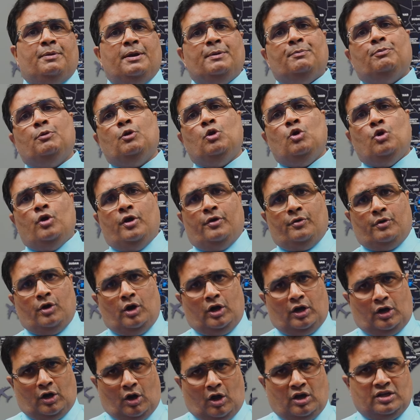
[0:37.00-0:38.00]
people who have
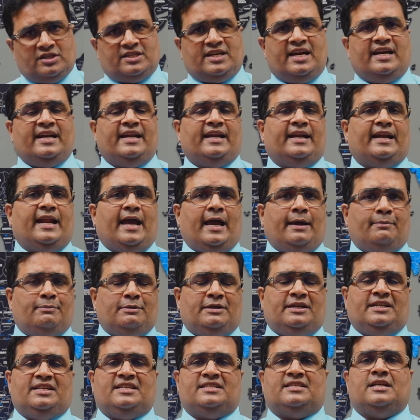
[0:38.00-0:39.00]
got long-standing
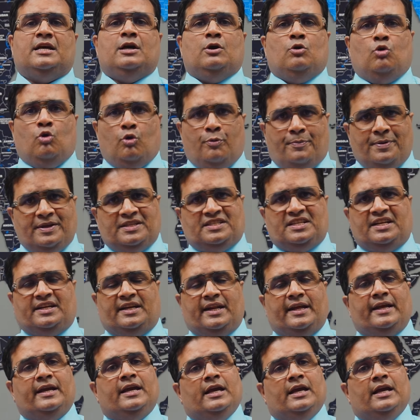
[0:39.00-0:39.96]
diabetes, obesity,